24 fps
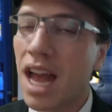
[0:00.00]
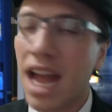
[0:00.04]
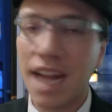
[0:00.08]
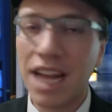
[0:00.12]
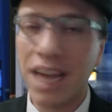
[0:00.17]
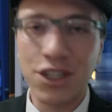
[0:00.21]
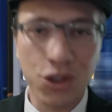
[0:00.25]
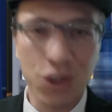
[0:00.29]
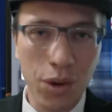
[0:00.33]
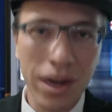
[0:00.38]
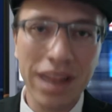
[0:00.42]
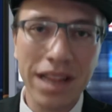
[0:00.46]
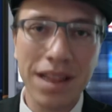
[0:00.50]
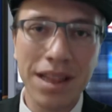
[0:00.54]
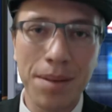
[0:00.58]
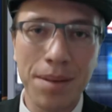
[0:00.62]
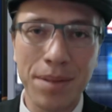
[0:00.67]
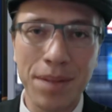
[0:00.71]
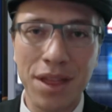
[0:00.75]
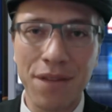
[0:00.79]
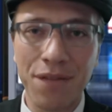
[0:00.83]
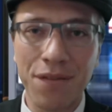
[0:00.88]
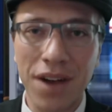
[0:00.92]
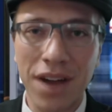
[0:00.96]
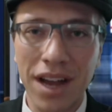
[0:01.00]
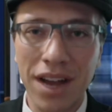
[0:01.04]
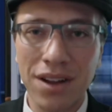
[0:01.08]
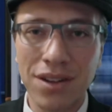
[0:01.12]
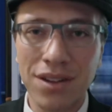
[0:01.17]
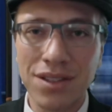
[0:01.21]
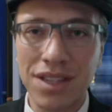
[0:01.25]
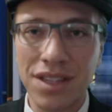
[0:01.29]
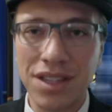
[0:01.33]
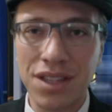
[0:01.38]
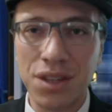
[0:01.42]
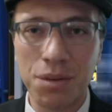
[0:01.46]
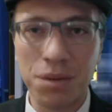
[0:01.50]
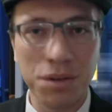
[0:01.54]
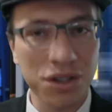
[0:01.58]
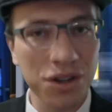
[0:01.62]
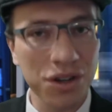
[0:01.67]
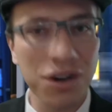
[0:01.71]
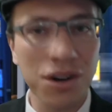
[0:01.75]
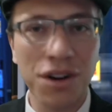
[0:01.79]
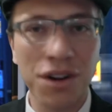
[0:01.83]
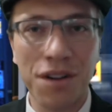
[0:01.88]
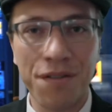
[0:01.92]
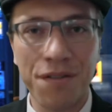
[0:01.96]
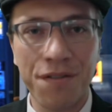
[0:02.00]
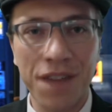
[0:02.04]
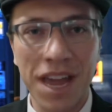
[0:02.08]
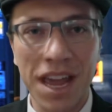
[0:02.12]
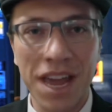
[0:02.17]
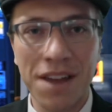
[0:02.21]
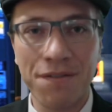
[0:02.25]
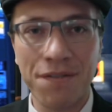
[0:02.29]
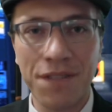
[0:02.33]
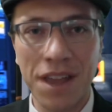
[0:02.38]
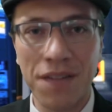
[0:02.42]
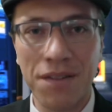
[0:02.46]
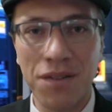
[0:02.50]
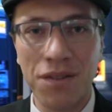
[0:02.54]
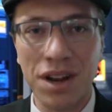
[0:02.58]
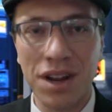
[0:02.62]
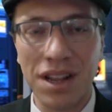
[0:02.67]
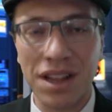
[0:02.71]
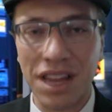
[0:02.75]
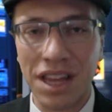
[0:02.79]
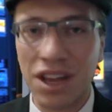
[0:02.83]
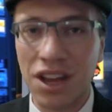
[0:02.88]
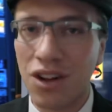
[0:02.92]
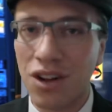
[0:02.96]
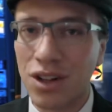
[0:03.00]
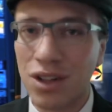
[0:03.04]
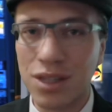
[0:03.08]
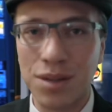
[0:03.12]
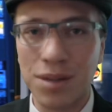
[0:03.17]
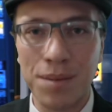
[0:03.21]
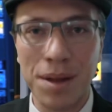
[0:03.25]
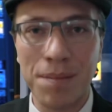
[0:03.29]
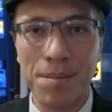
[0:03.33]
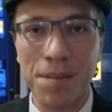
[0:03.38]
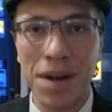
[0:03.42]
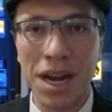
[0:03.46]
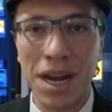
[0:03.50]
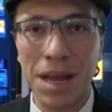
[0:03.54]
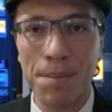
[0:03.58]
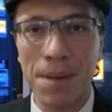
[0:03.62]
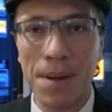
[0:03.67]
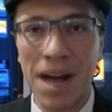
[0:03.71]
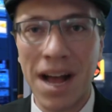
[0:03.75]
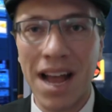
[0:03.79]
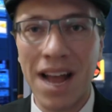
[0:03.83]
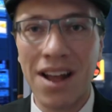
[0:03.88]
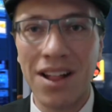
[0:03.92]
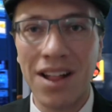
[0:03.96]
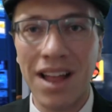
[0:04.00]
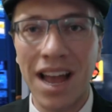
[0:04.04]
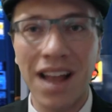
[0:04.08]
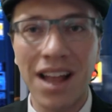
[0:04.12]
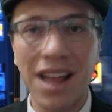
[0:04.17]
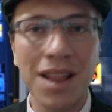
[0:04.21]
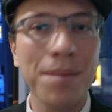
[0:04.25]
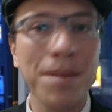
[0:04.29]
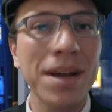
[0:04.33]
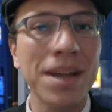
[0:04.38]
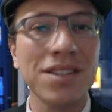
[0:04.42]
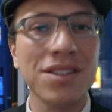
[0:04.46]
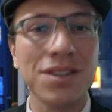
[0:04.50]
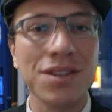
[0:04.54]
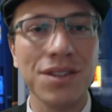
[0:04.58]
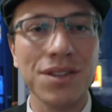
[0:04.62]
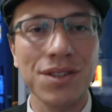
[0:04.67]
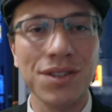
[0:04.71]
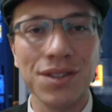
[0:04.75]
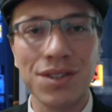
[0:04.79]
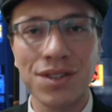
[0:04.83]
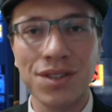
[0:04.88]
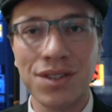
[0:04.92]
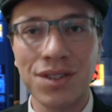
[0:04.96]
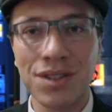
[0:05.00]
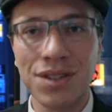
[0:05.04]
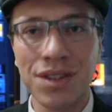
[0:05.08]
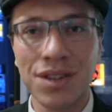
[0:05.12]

And joining them in the finals is the return of fan favorite, the ultimate money pile, Elementals.